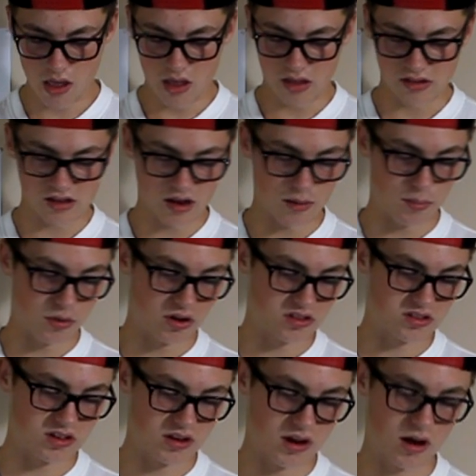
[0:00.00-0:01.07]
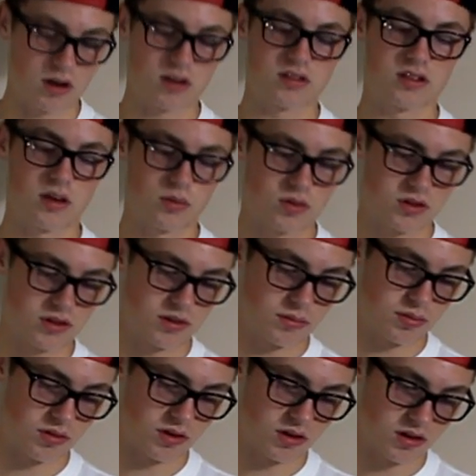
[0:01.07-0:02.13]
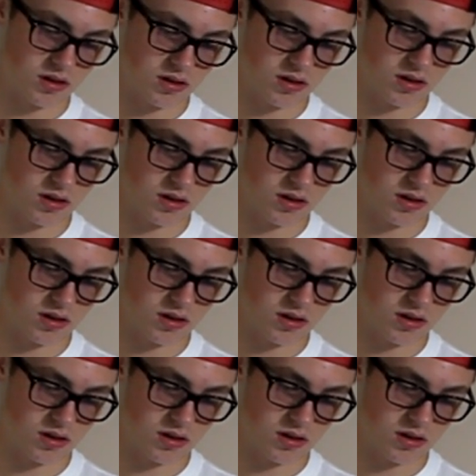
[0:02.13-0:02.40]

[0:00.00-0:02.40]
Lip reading: it's kind of busted now because I really did play